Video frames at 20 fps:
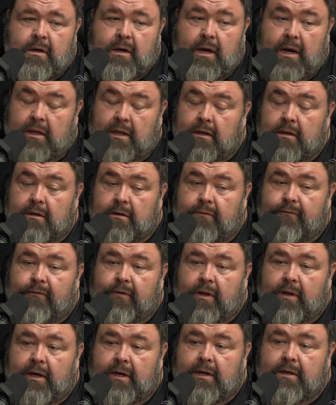And the little
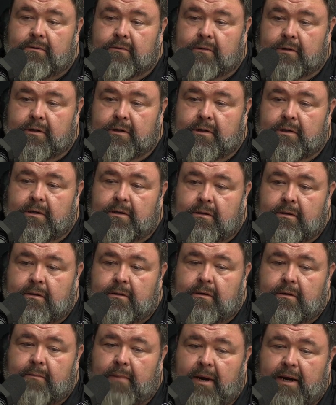fillets were good.
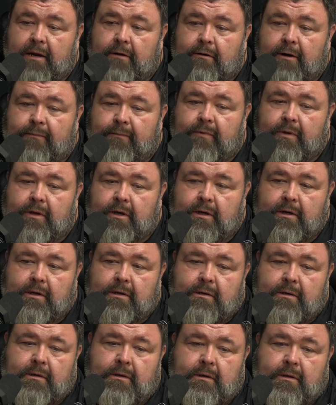Yeah, bacon wrap fillets.